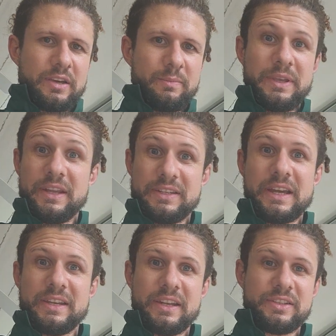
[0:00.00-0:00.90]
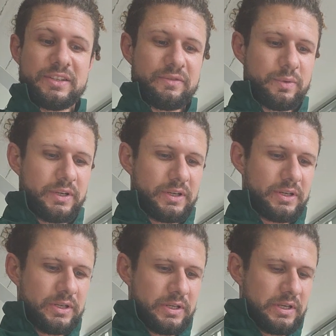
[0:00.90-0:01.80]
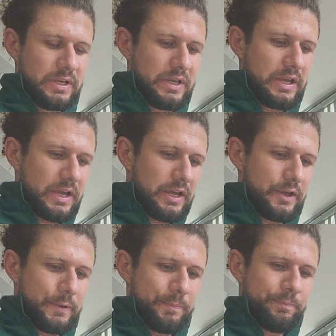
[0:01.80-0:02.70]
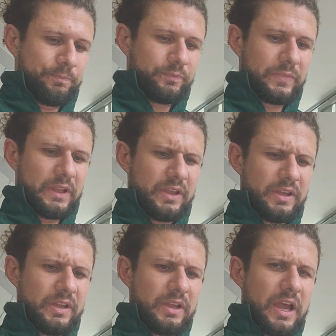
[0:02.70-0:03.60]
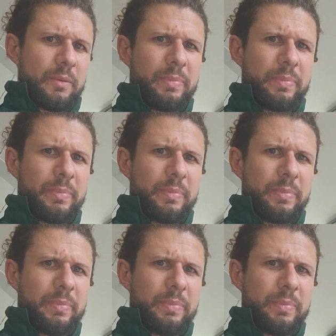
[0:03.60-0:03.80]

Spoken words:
being a dad and a shift worker. A